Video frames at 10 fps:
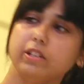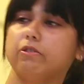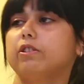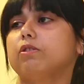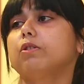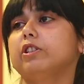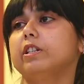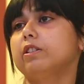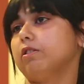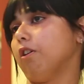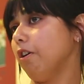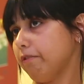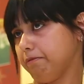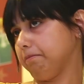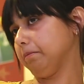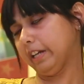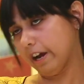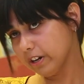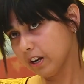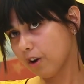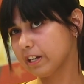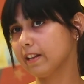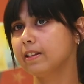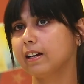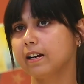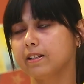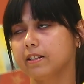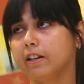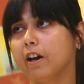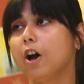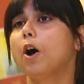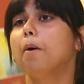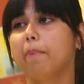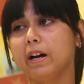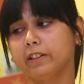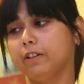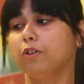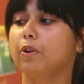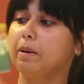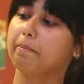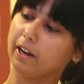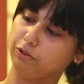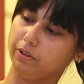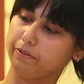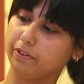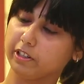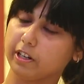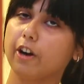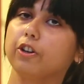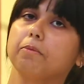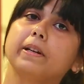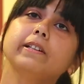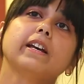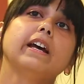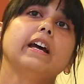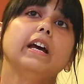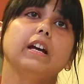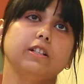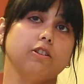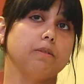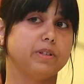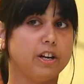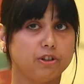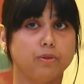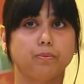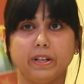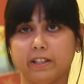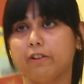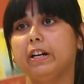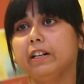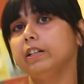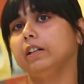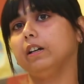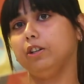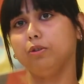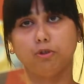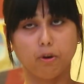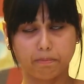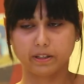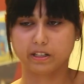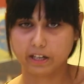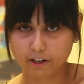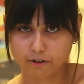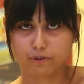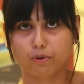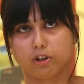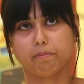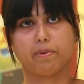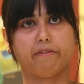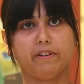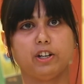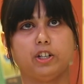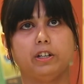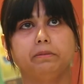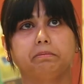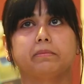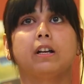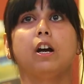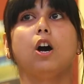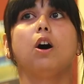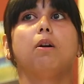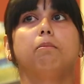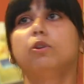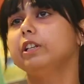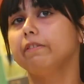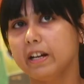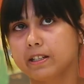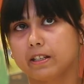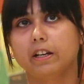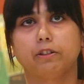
these resources of carrying out ethnic cleansing, but going back to the first argument, its obsession with creating a utopian state of social perfection motivates